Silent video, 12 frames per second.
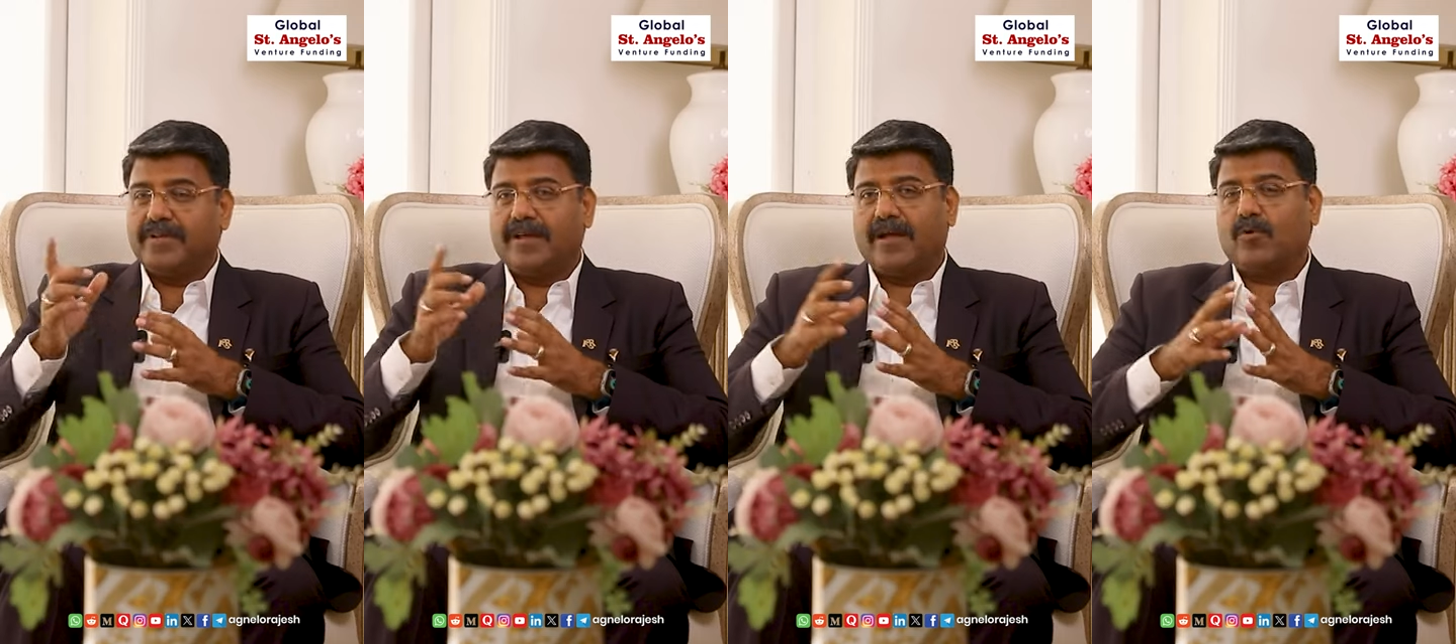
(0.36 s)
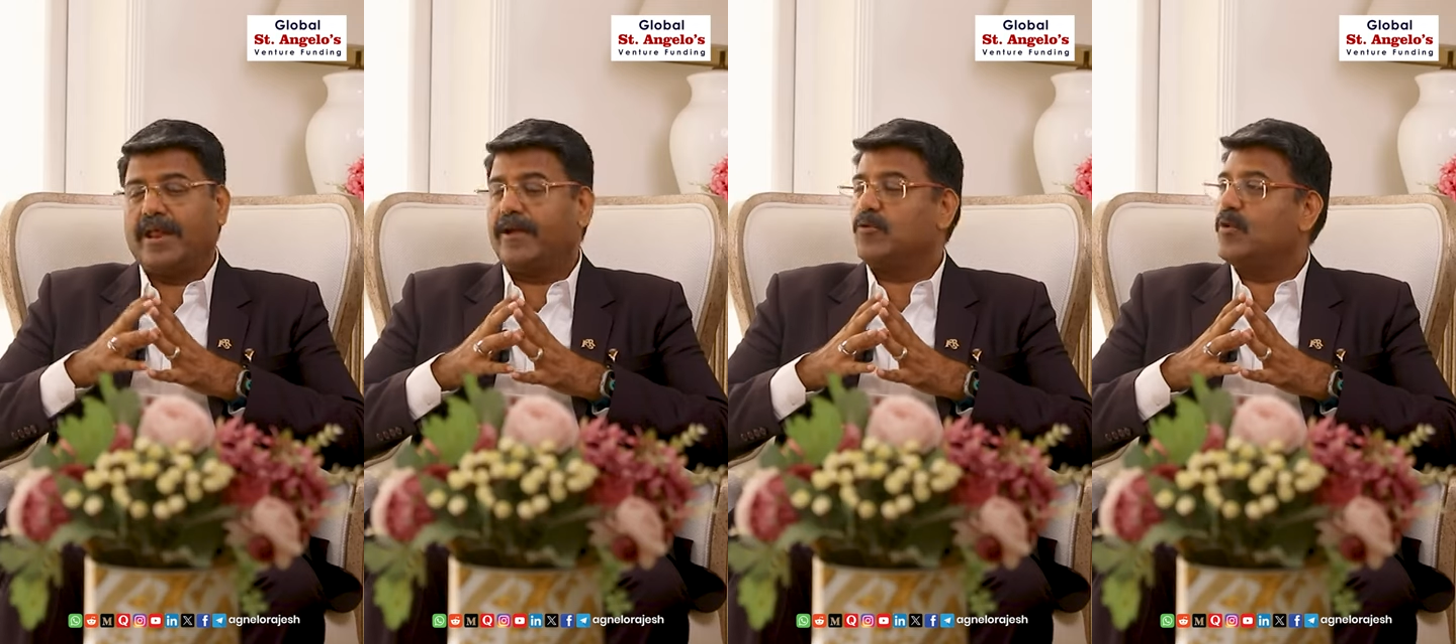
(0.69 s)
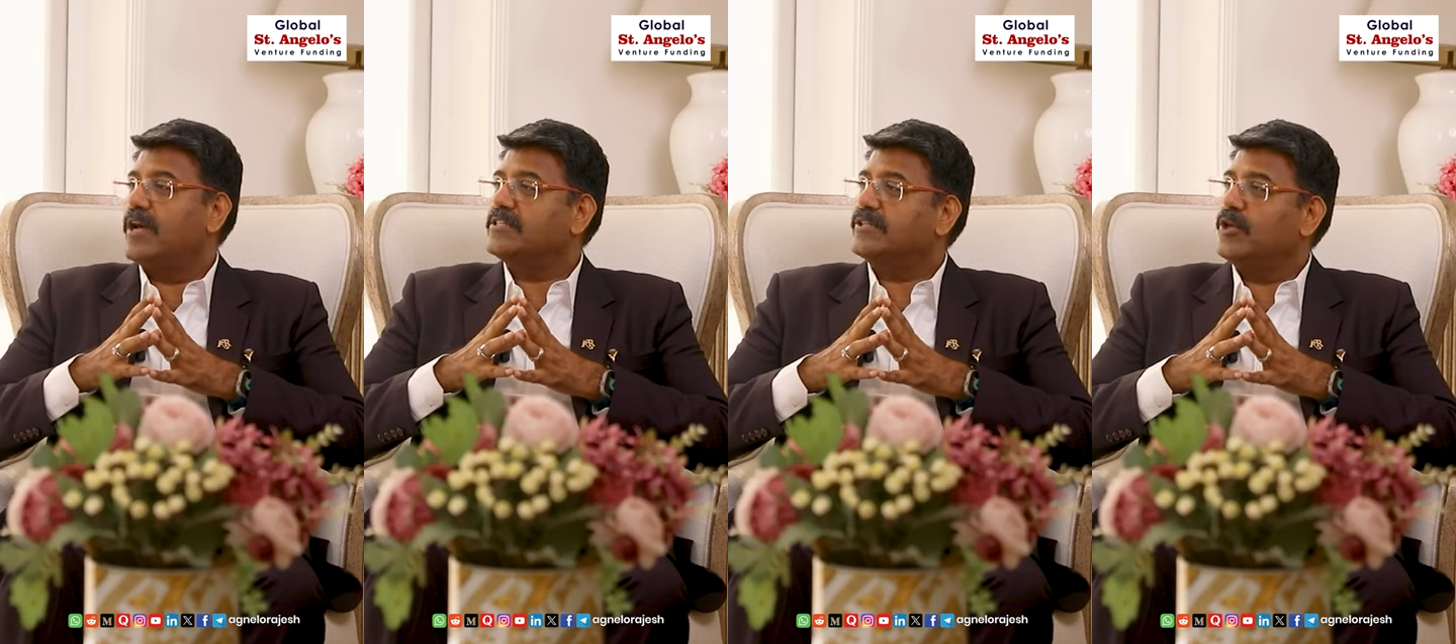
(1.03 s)
here I would like to
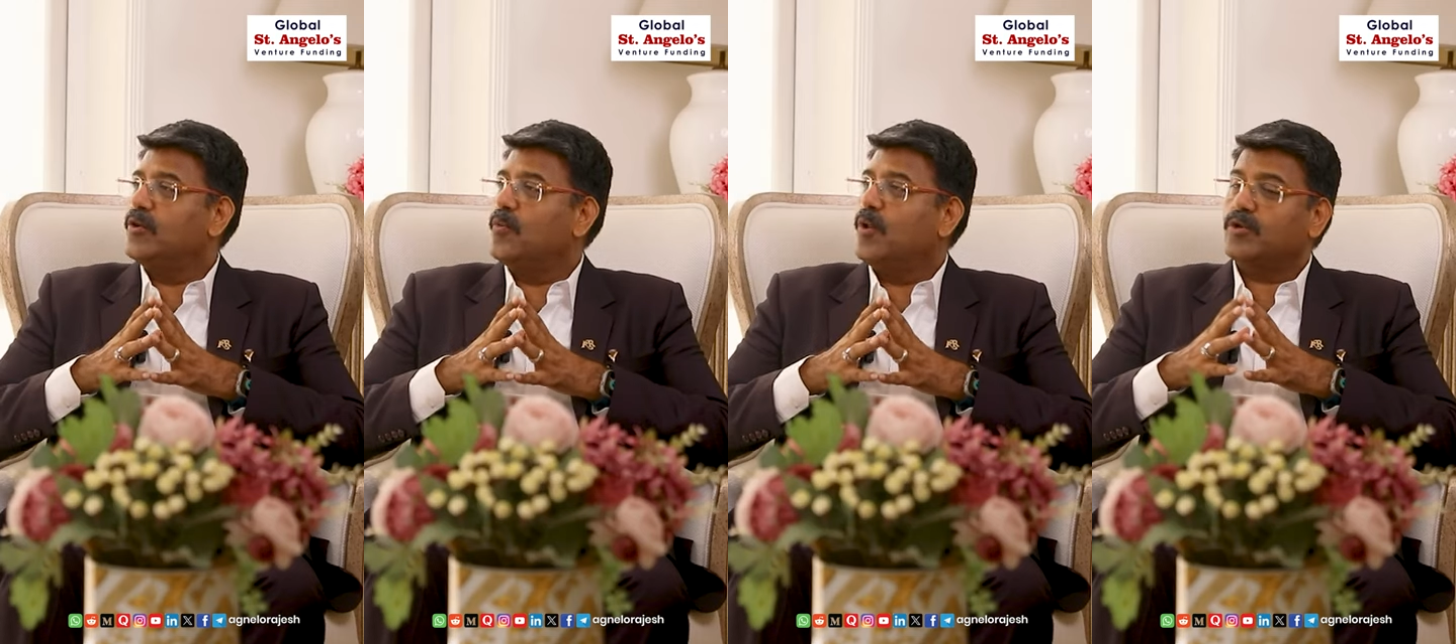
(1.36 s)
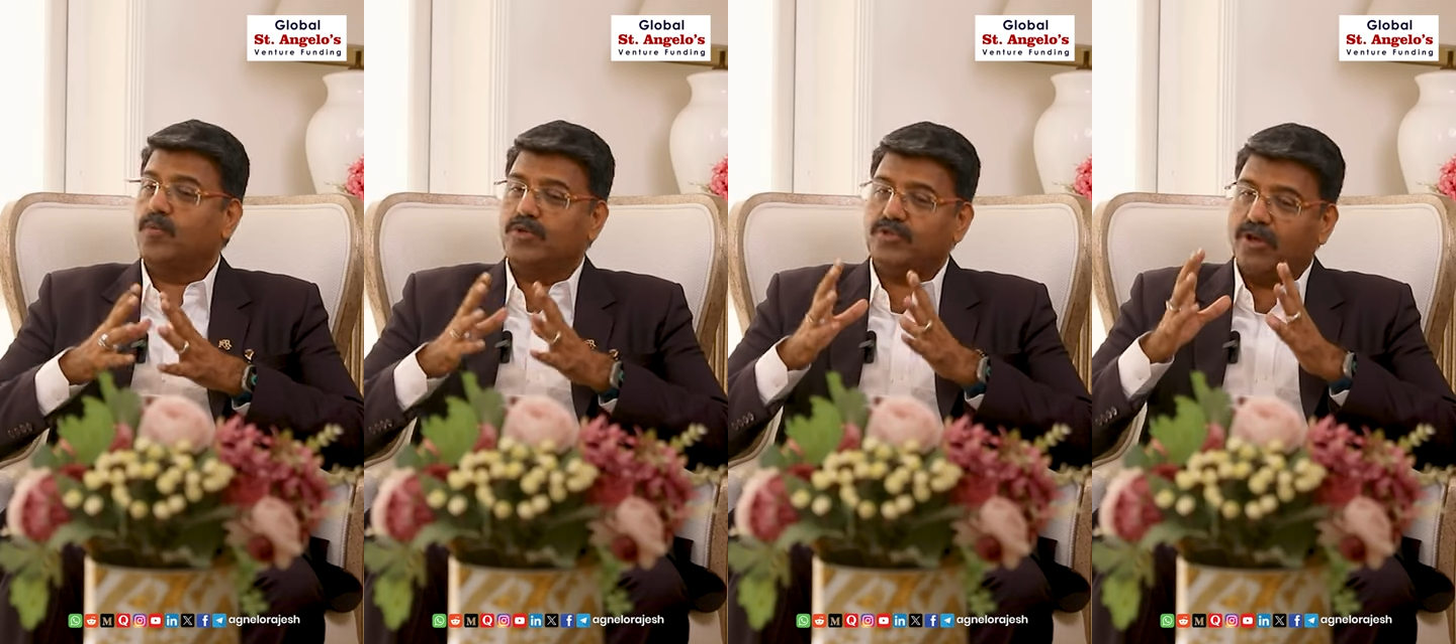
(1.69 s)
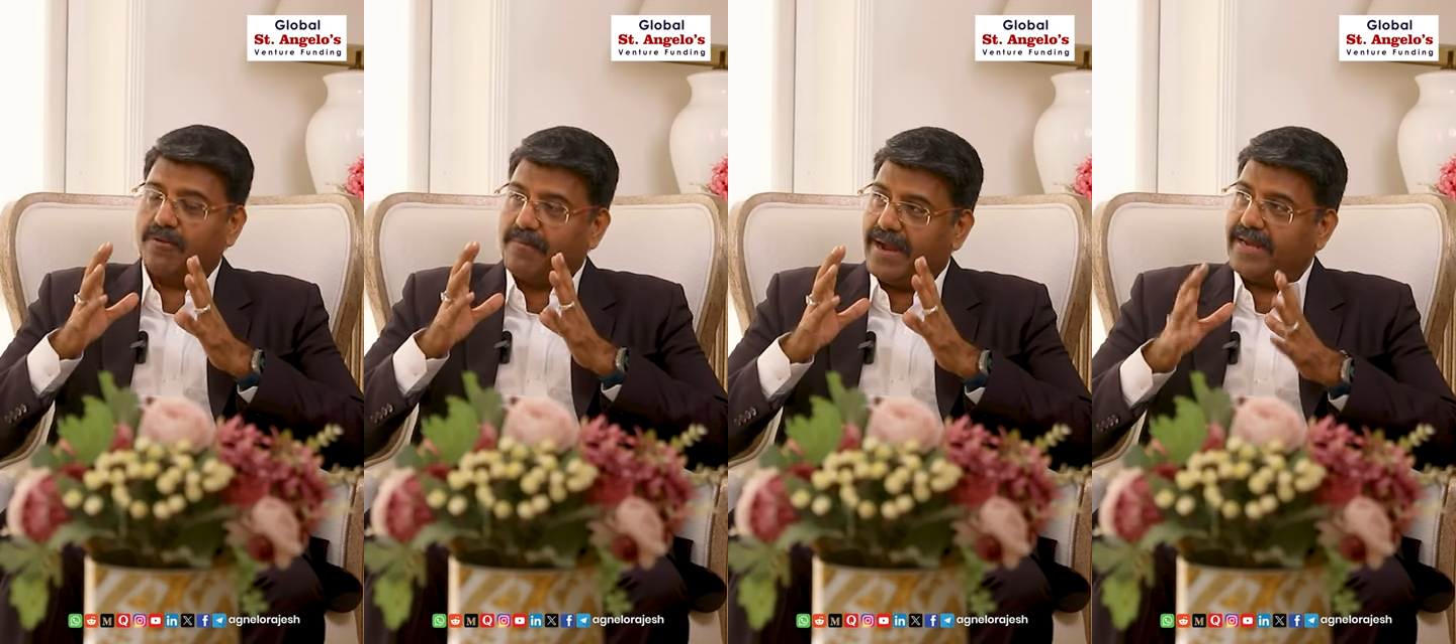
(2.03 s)
ask you, what was
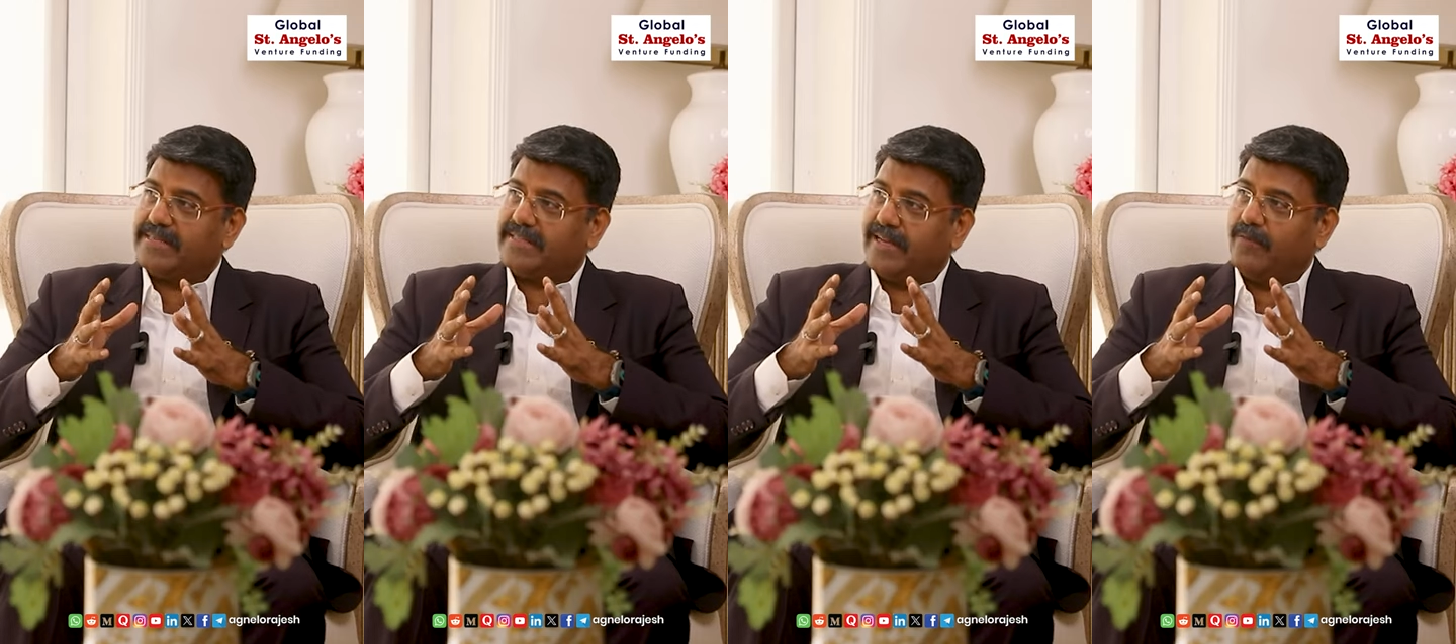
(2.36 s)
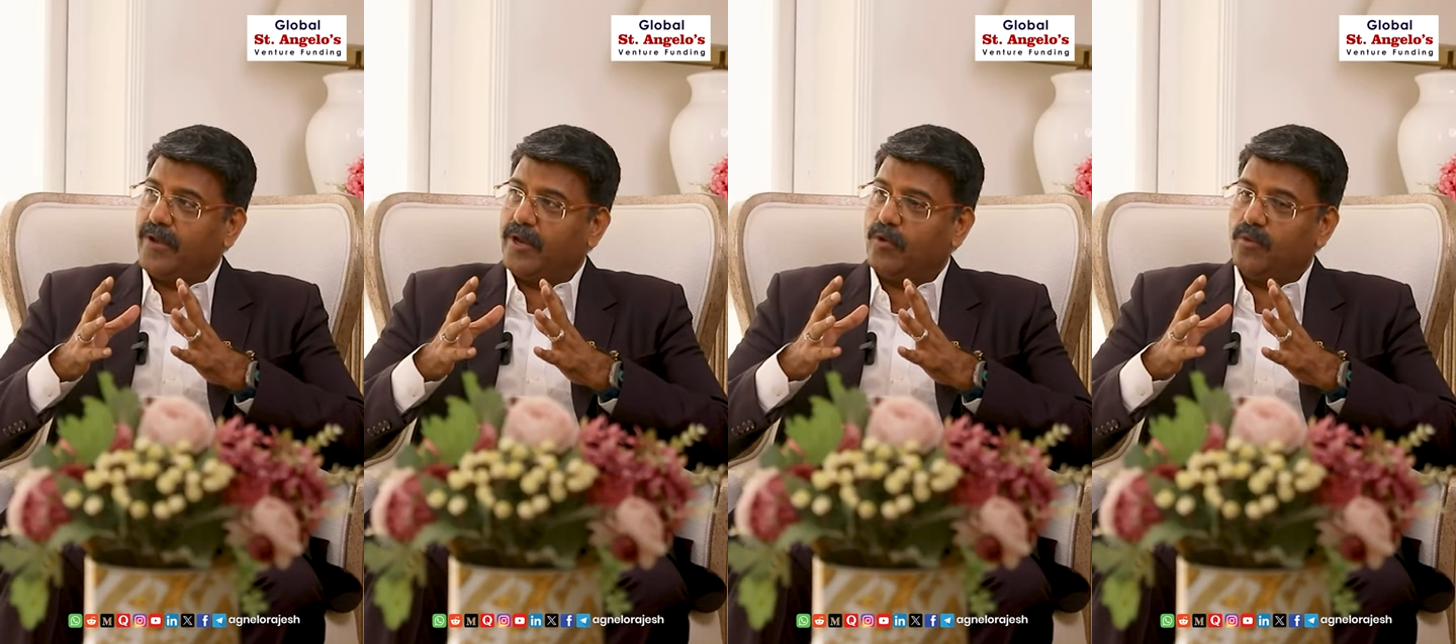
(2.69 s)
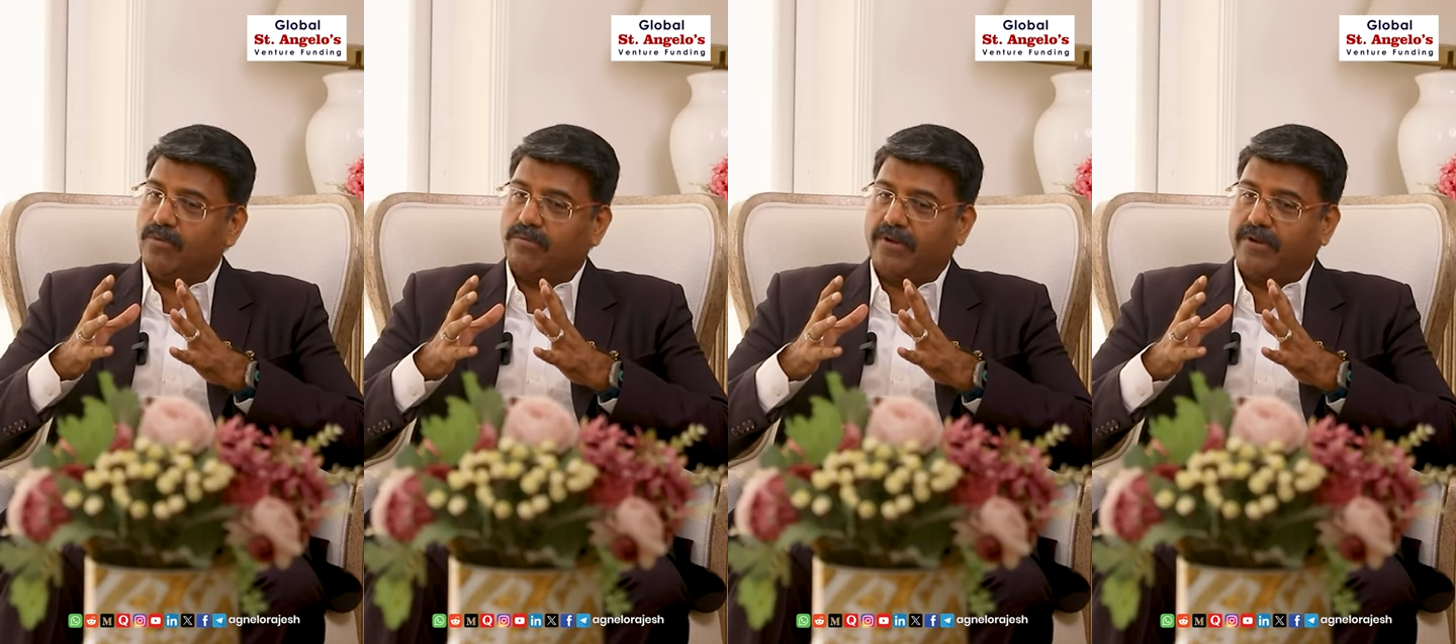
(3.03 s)
your mindset when you